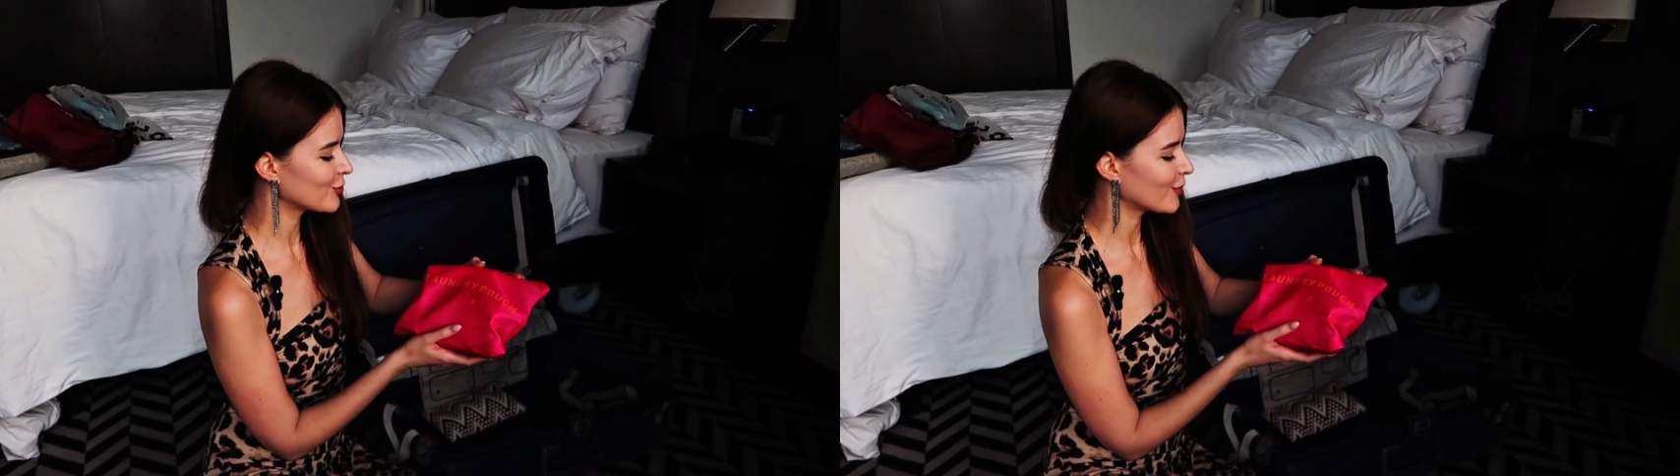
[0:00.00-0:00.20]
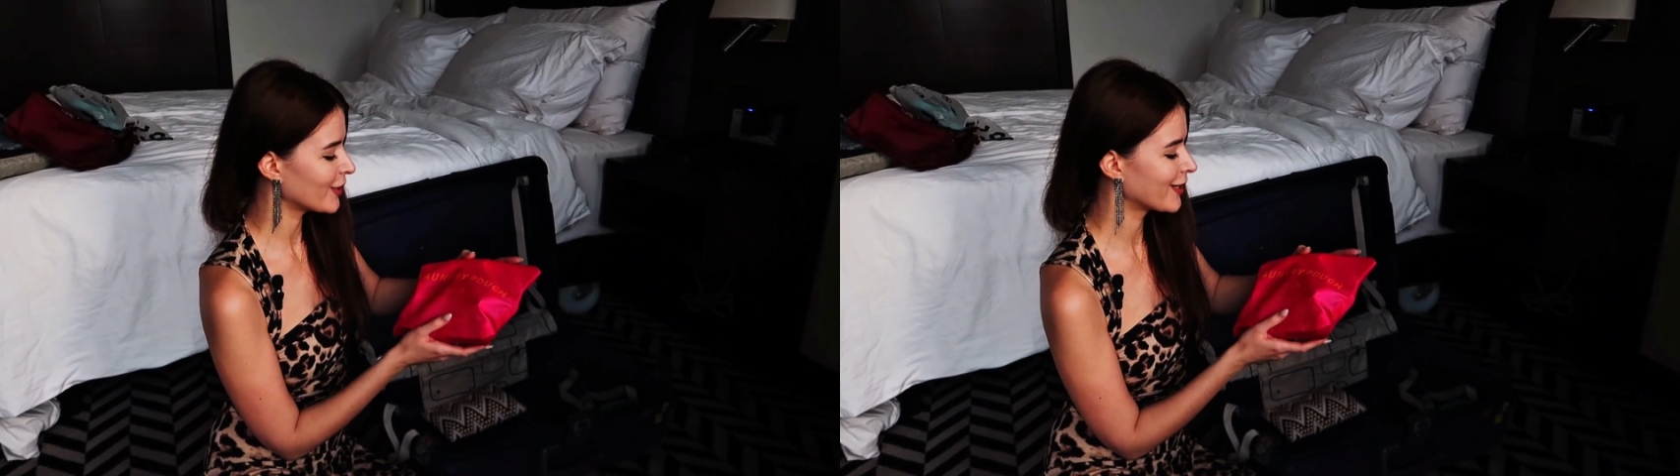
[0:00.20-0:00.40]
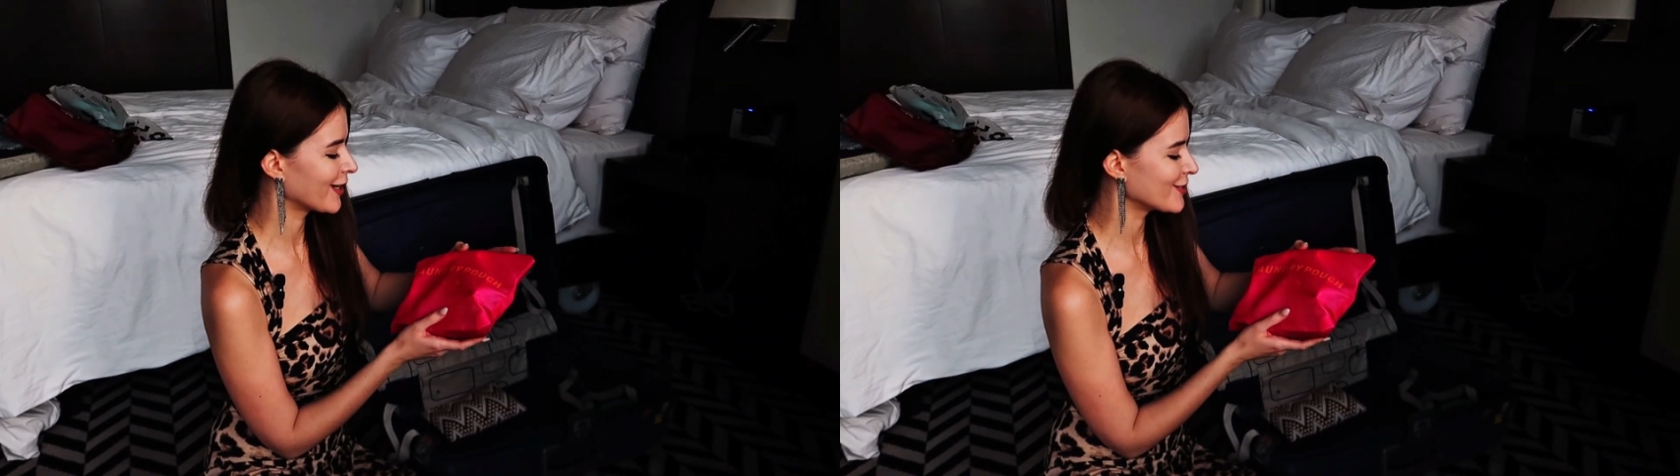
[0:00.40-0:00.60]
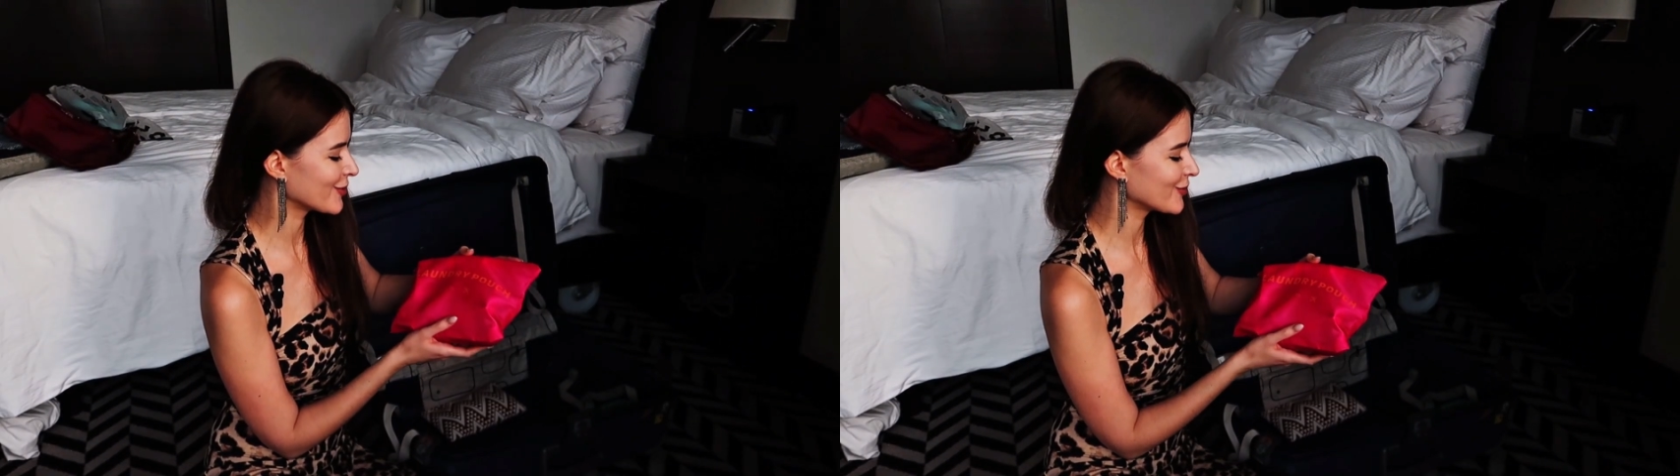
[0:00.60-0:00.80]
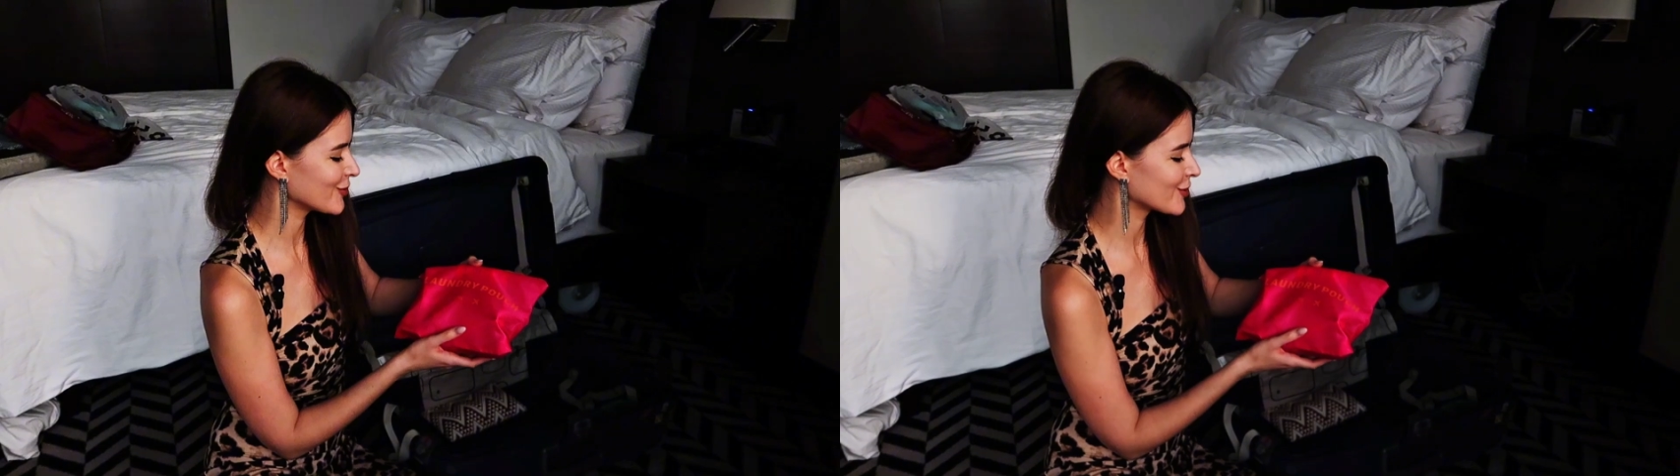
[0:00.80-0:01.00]
but I
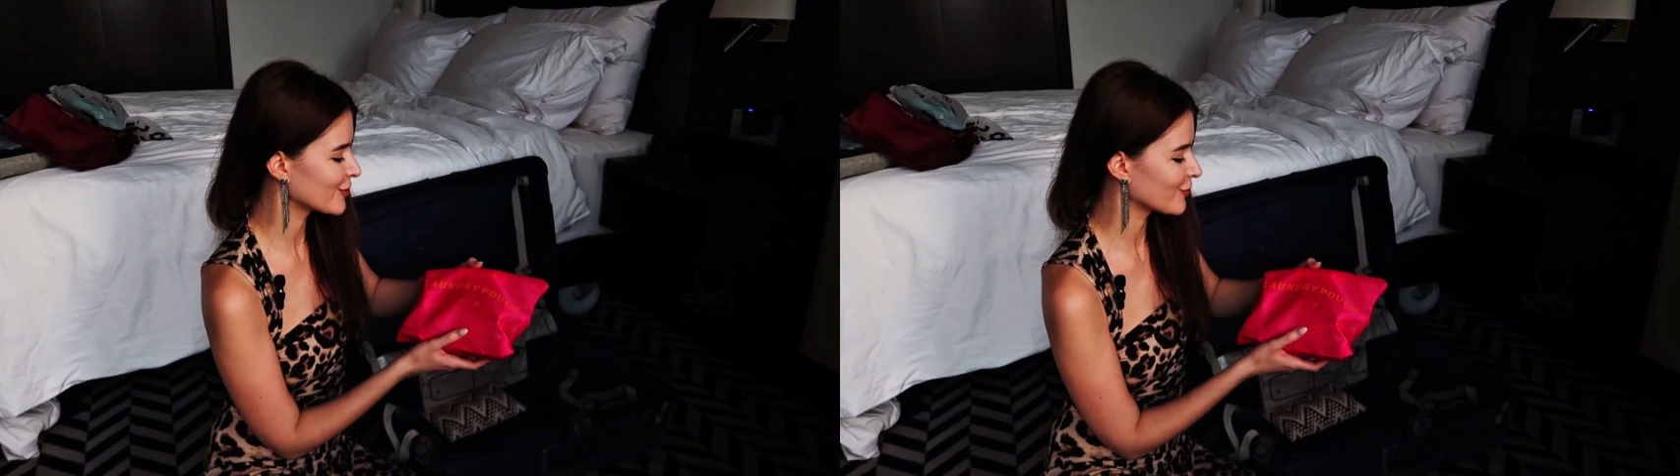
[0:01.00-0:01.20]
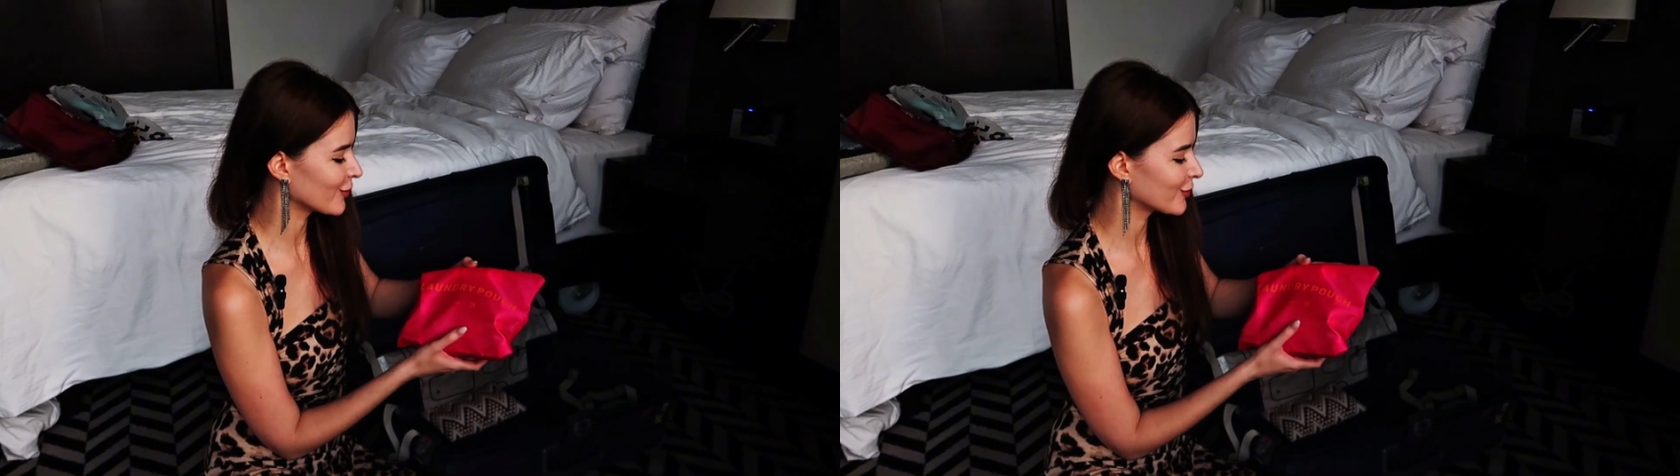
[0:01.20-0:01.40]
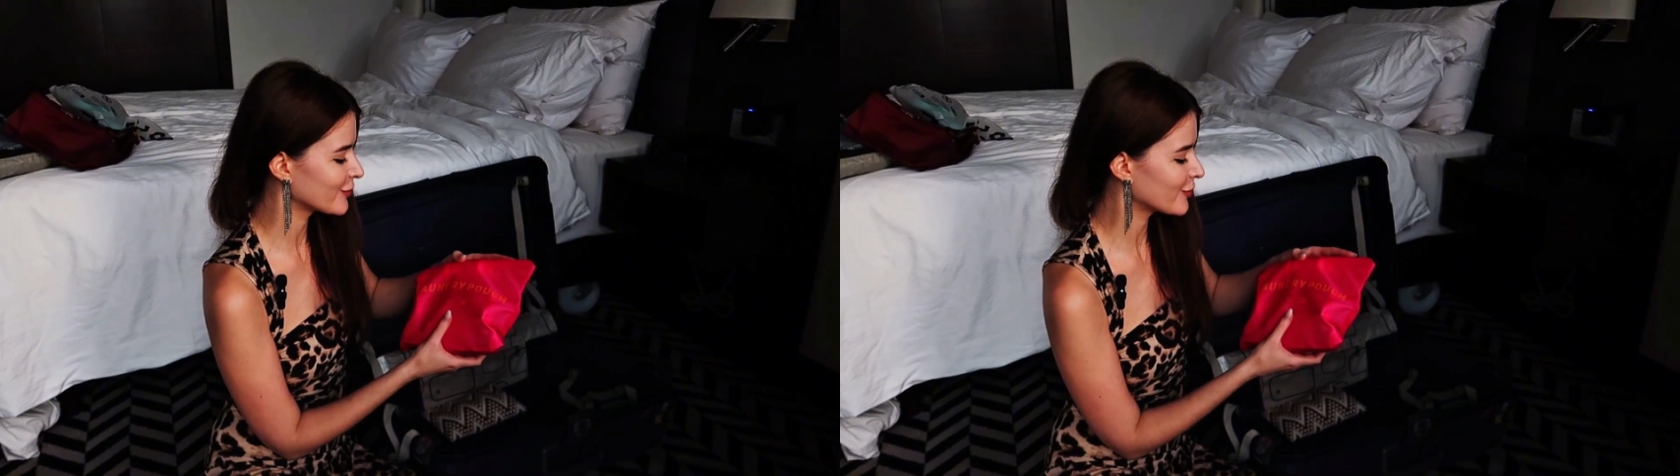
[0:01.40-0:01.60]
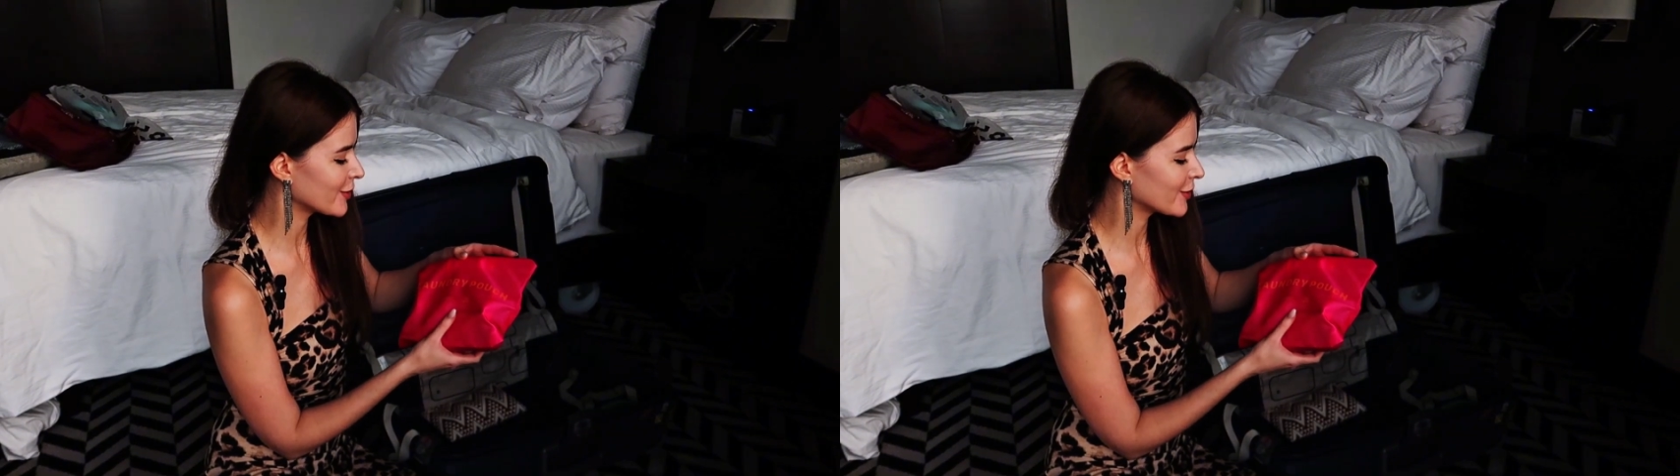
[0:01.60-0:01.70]
don't use it for laundry.